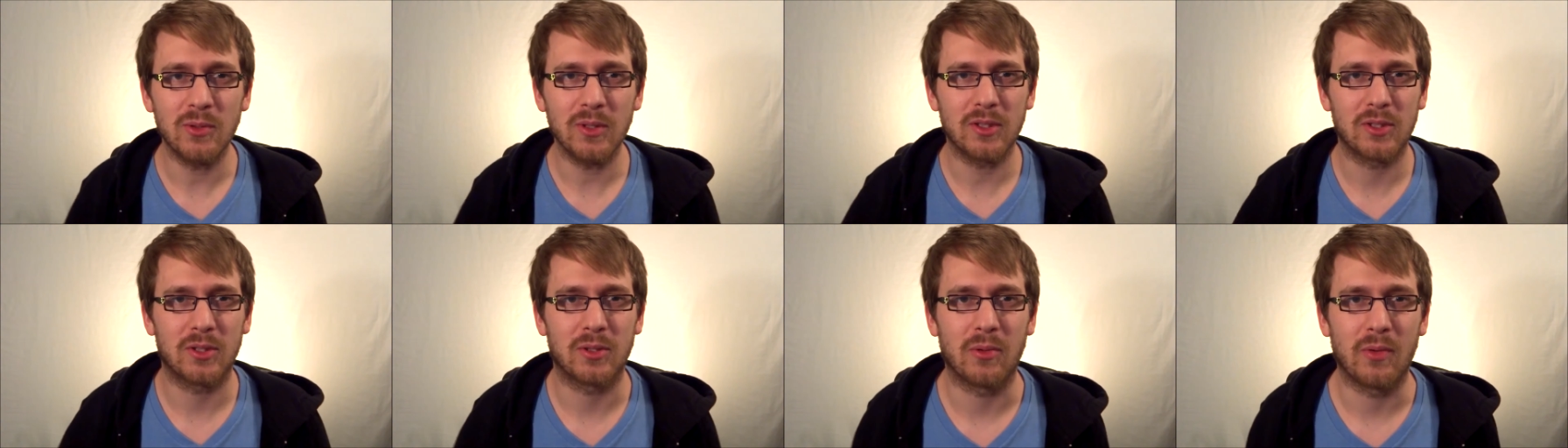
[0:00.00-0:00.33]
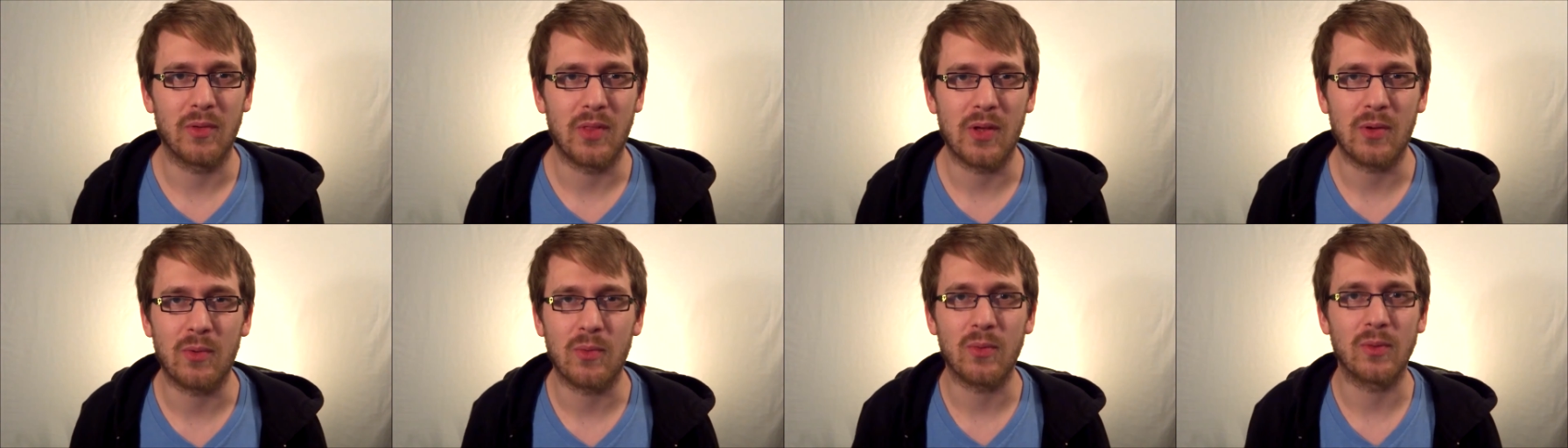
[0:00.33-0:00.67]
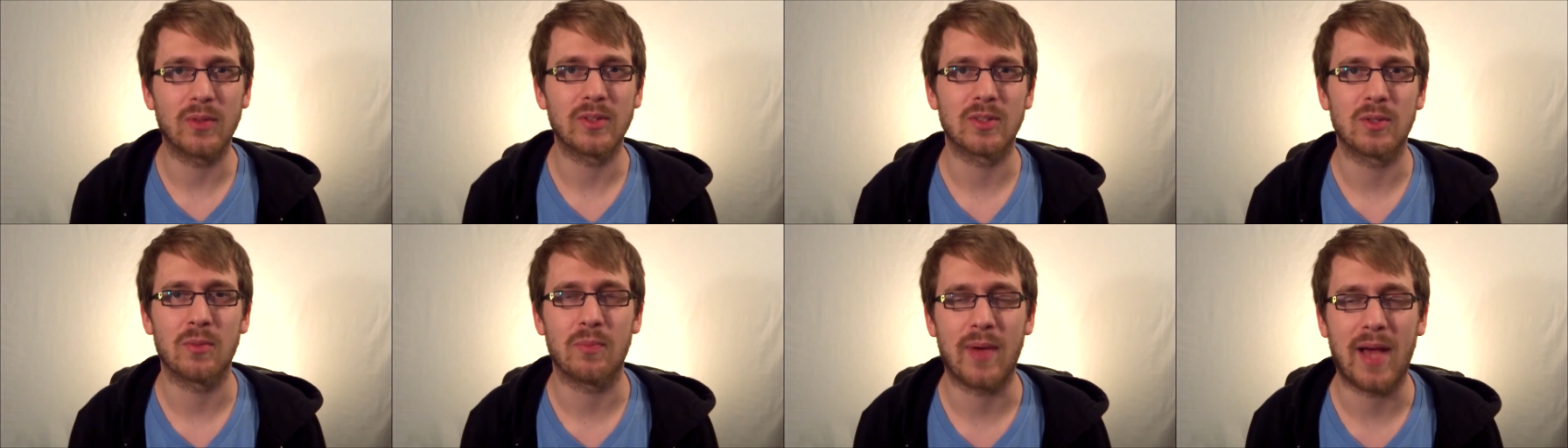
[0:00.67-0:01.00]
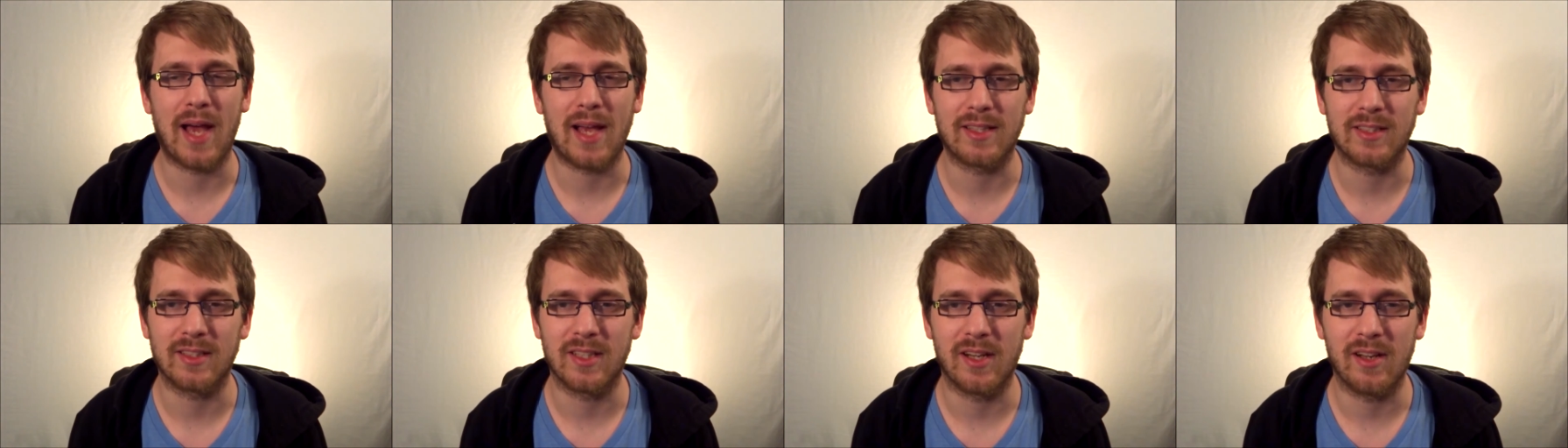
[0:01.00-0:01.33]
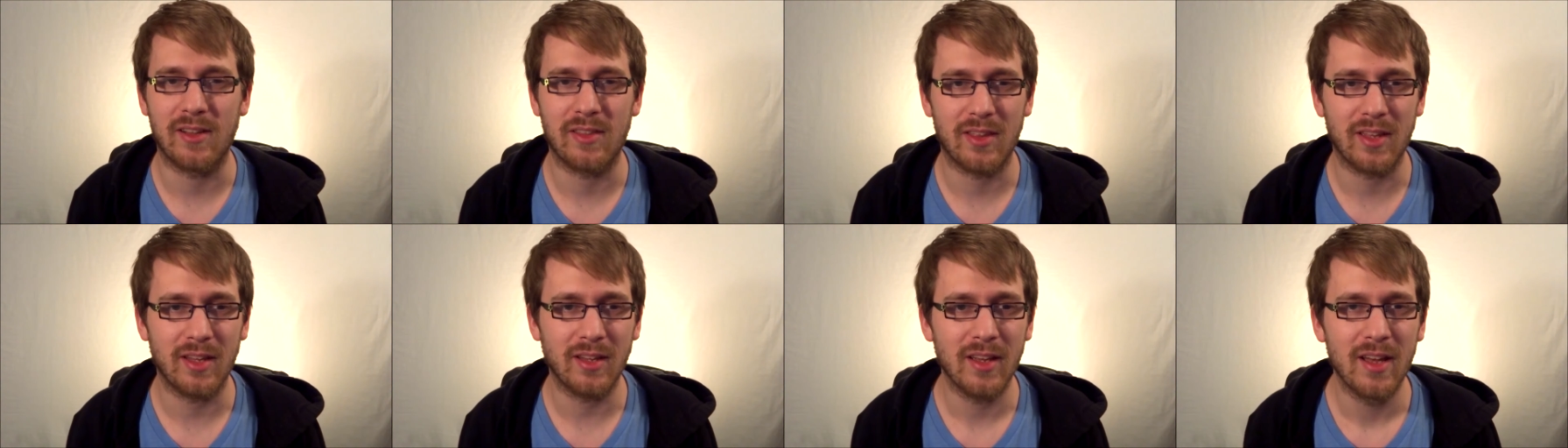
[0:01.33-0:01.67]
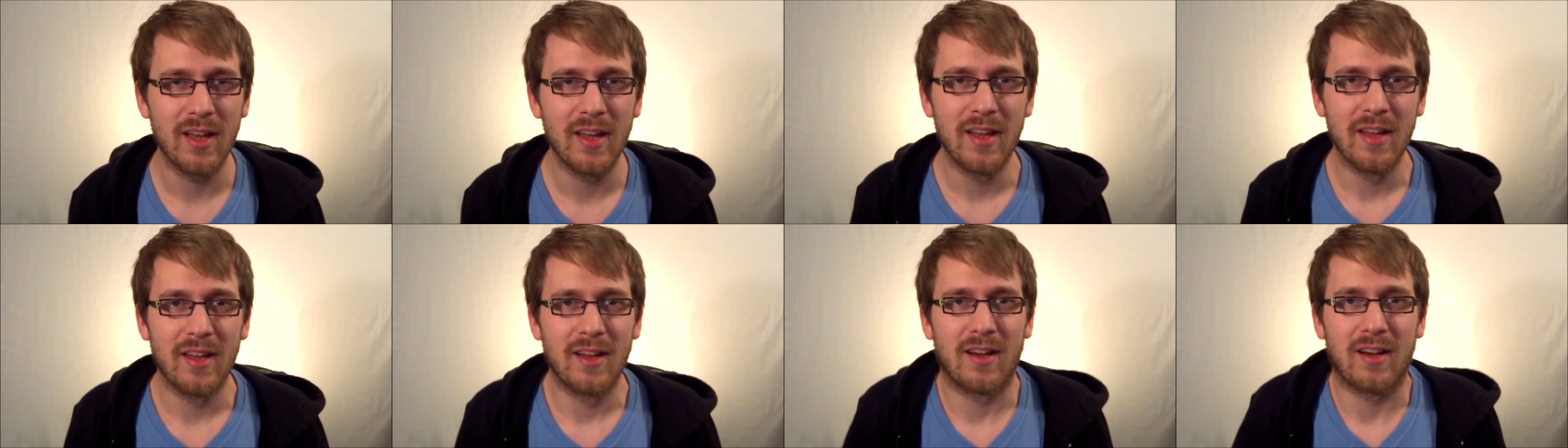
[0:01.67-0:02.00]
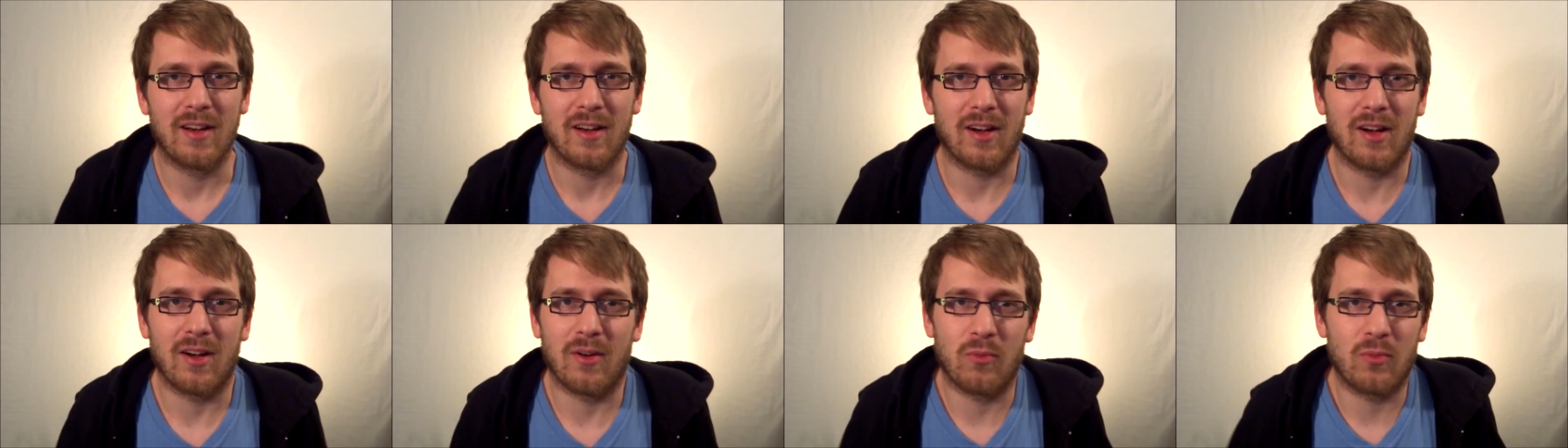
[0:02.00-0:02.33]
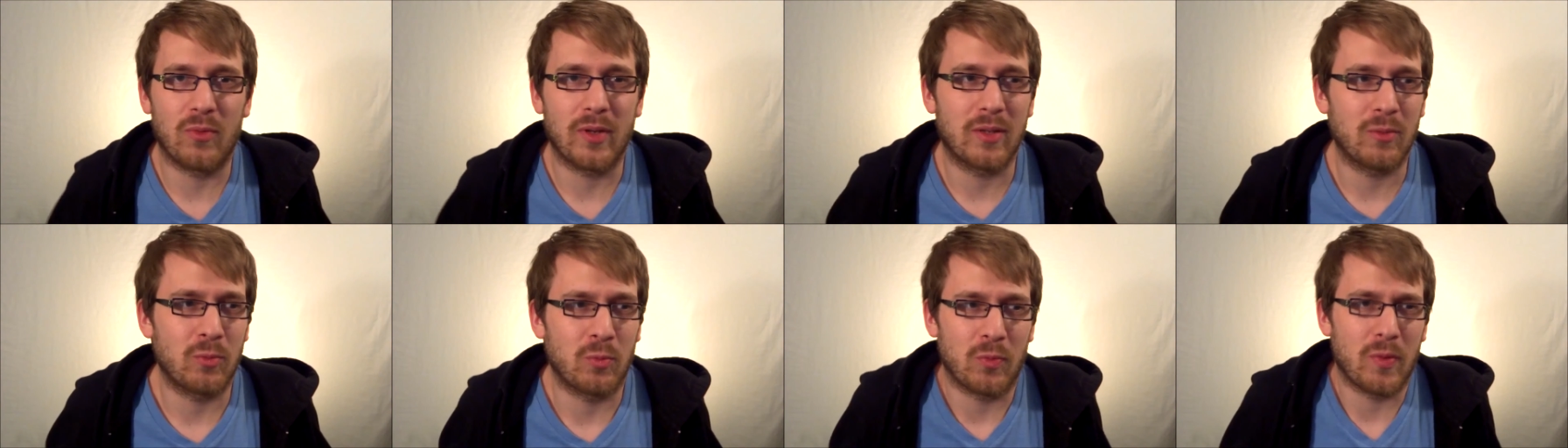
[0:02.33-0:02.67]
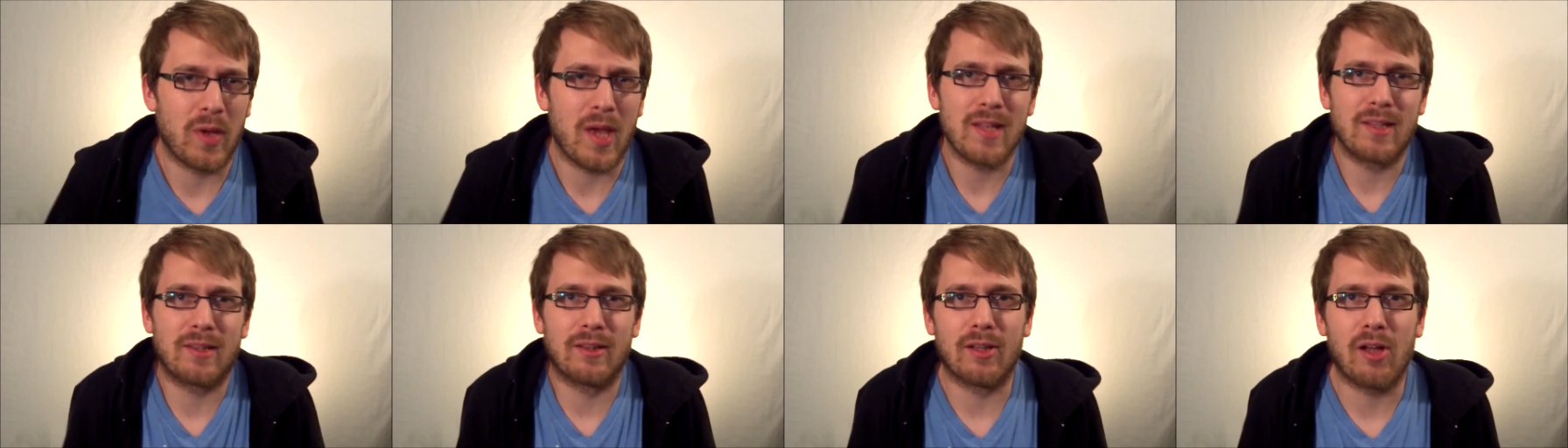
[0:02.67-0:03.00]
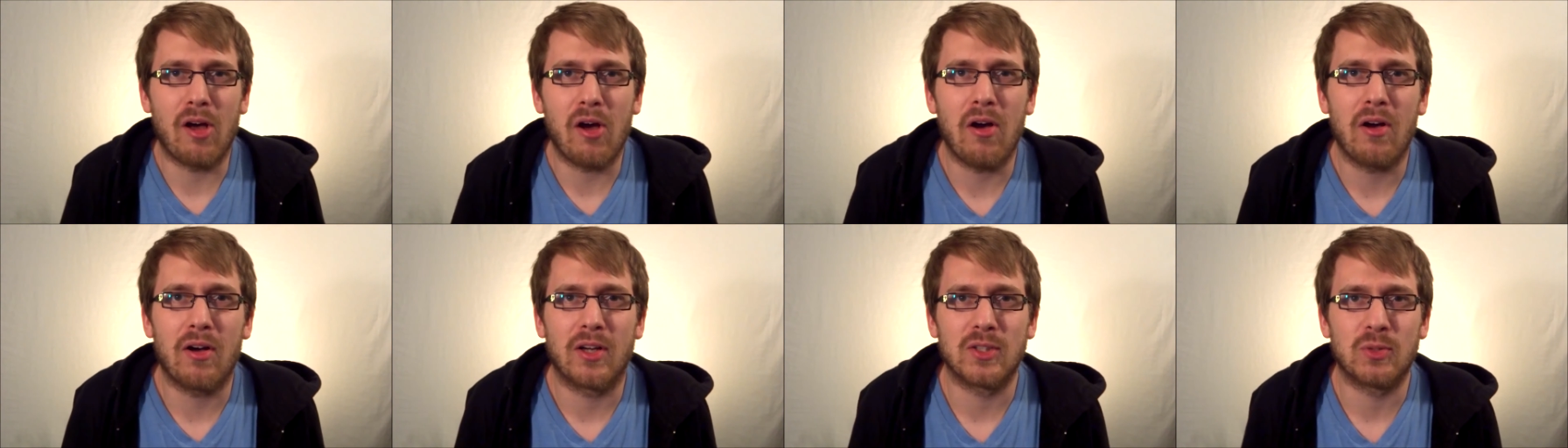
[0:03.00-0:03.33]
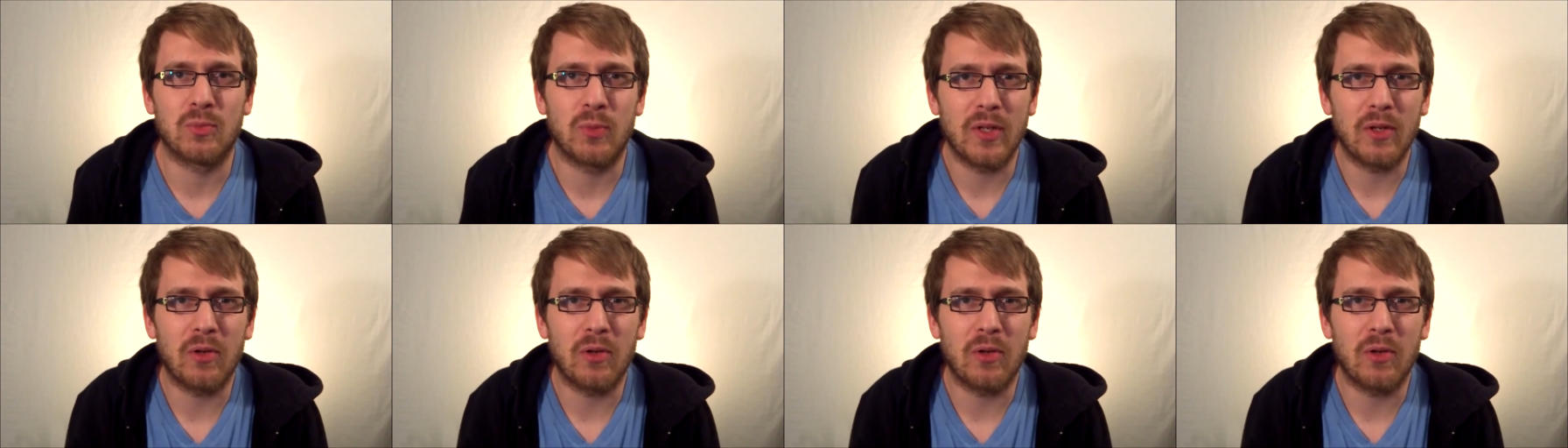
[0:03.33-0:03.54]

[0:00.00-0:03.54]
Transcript: We've shown that we can surpass anything we make laws.